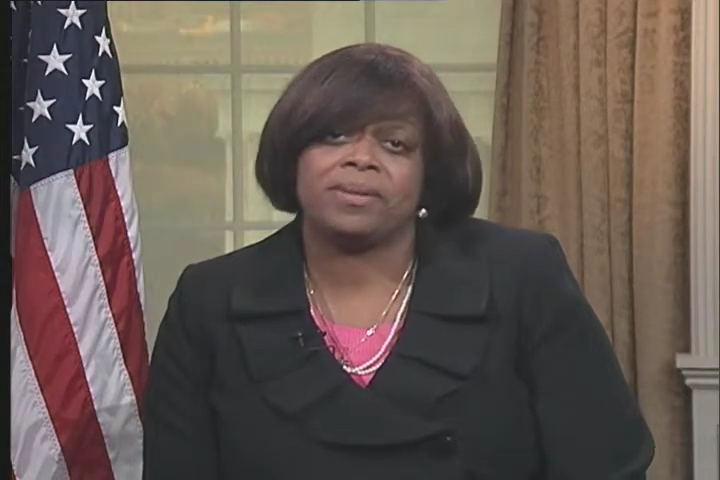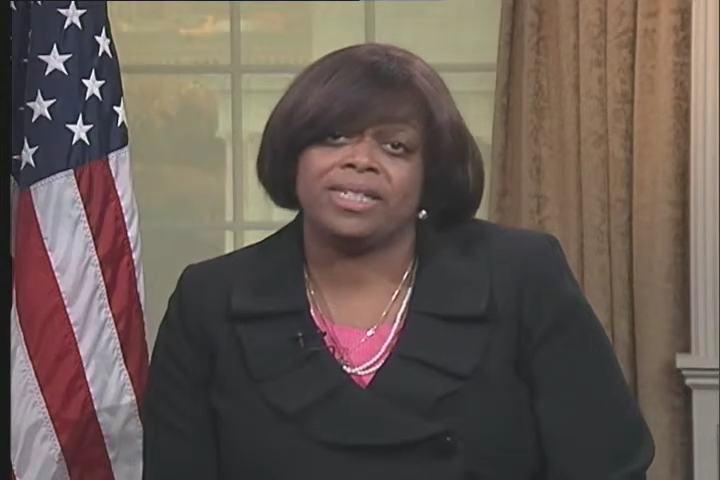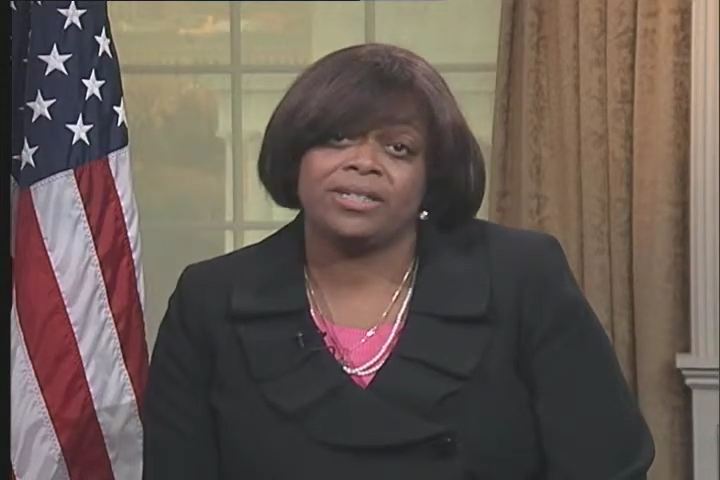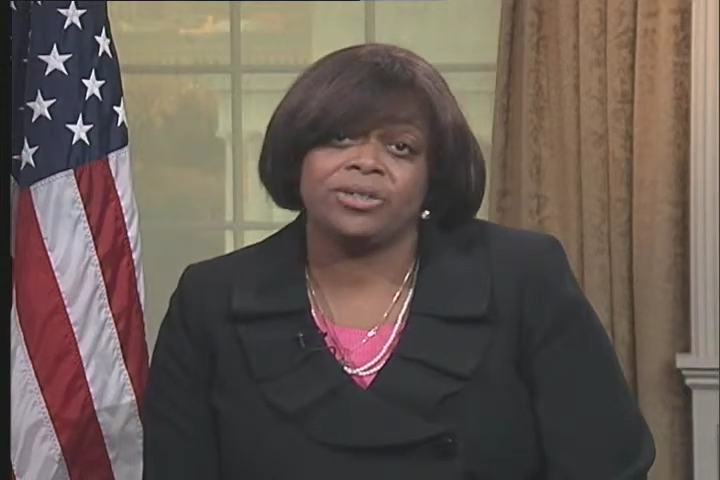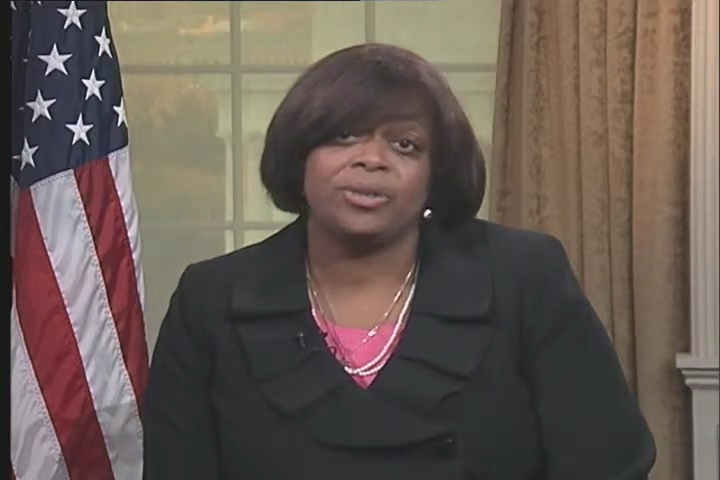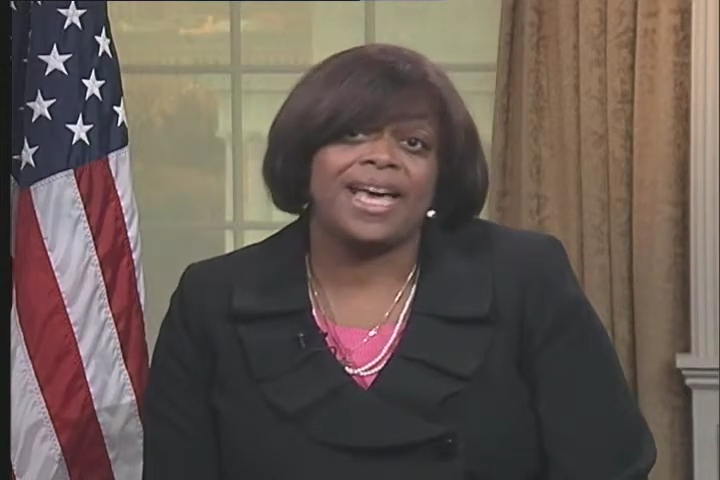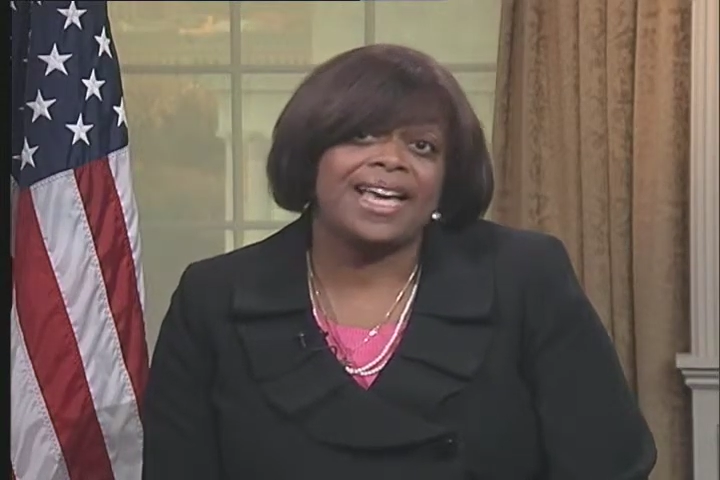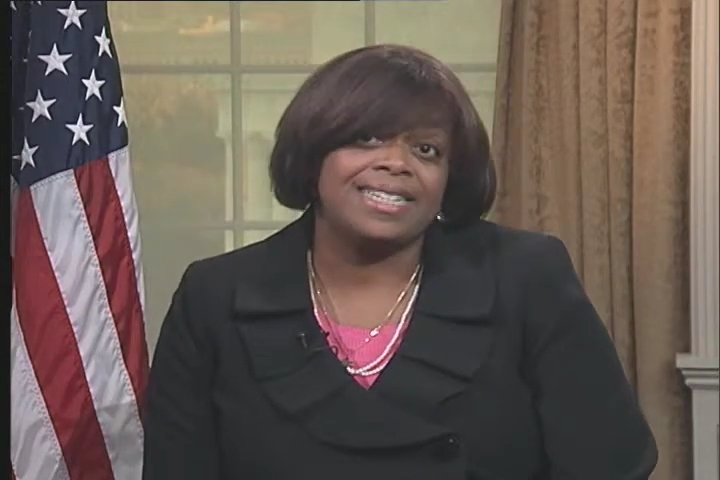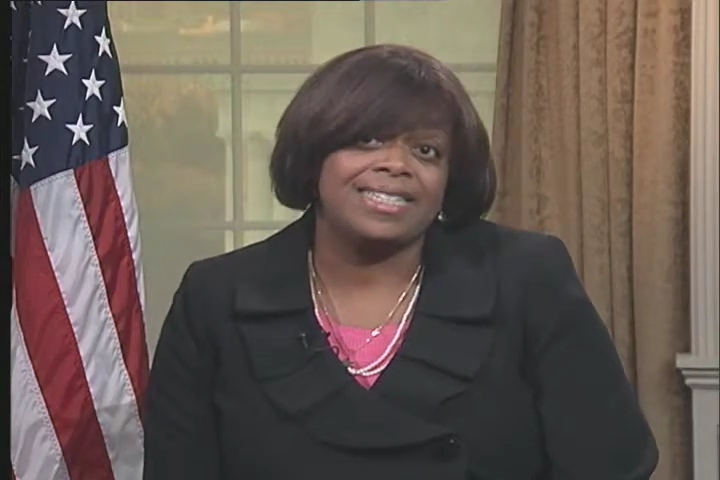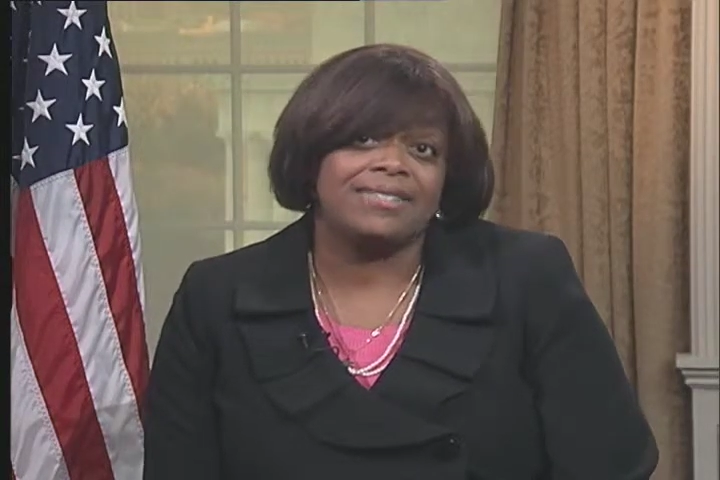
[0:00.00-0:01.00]
political
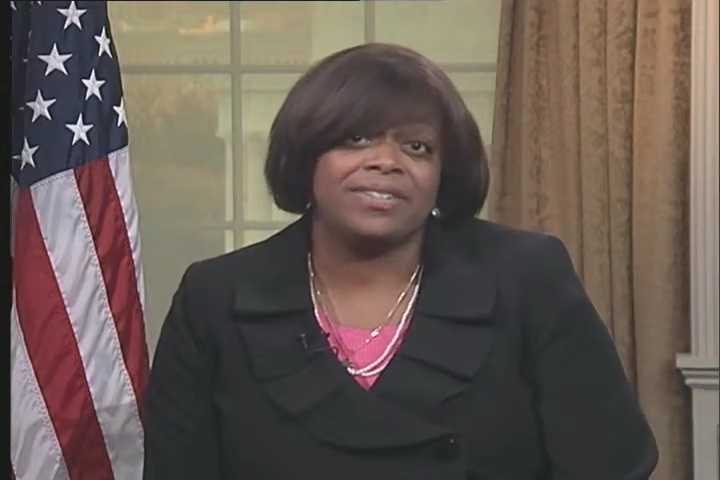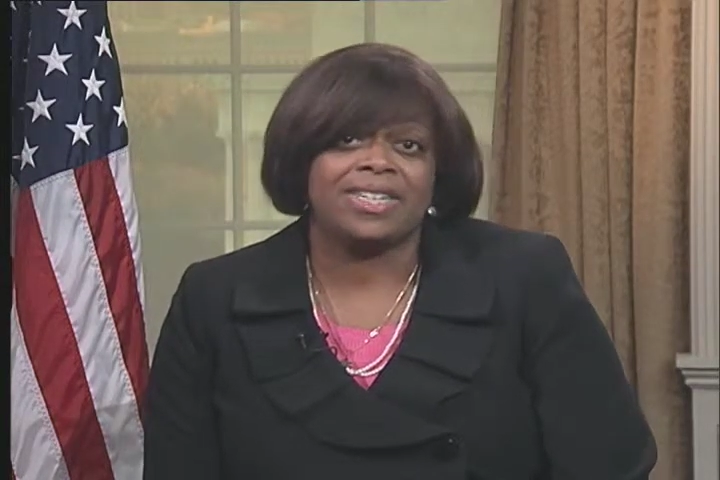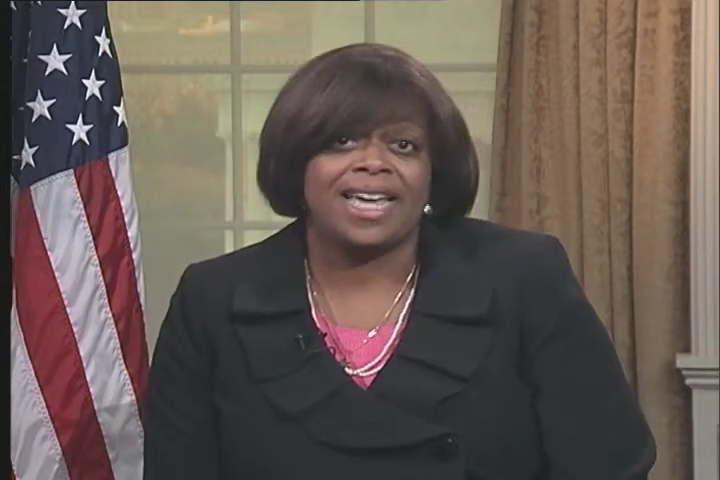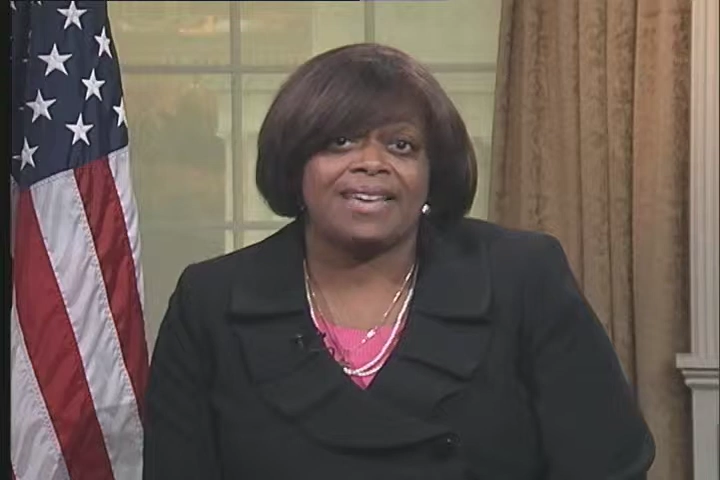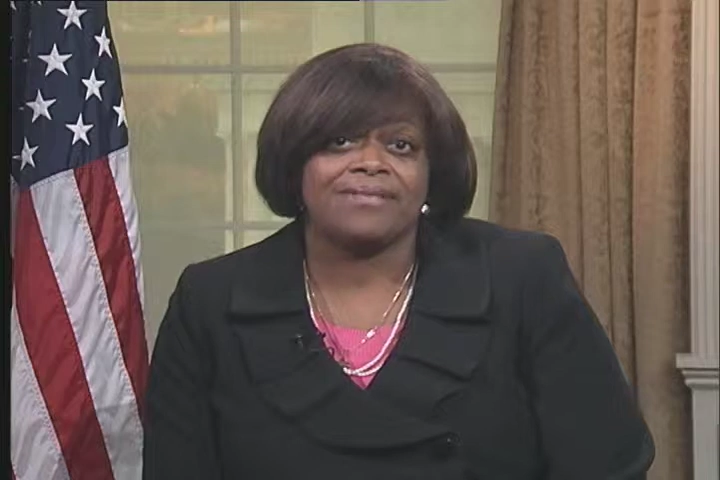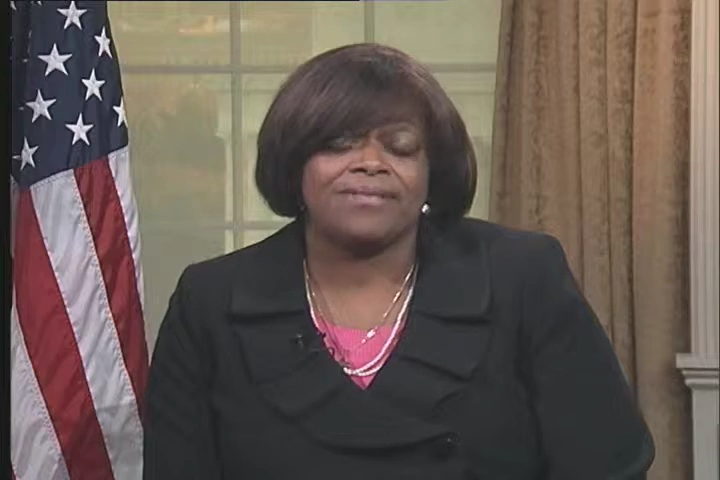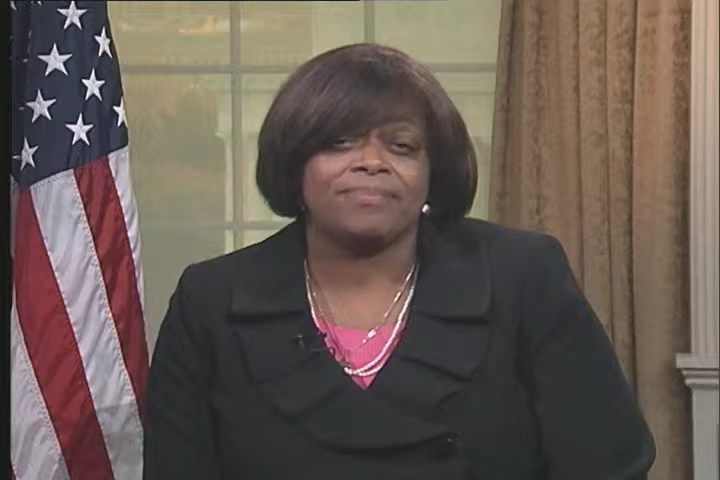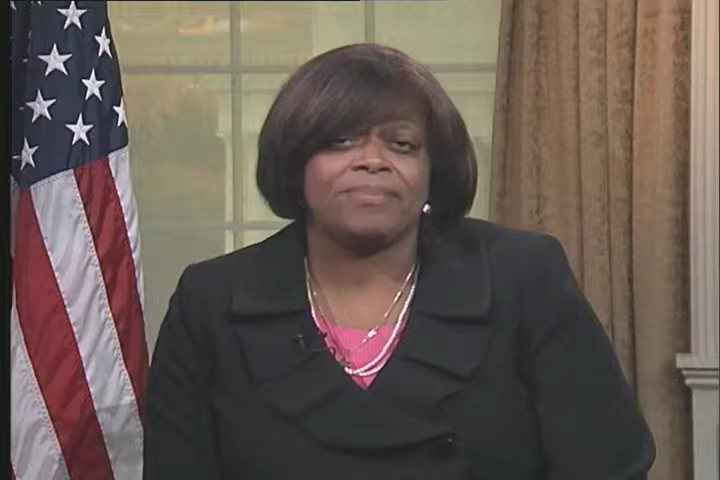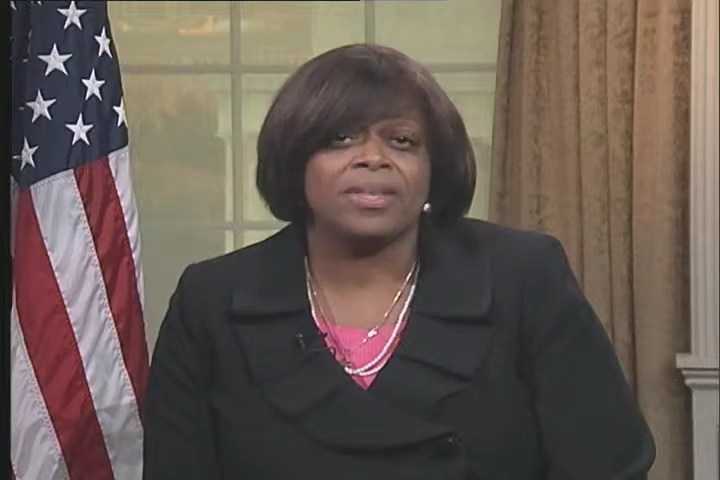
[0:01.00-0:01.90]
and civic life.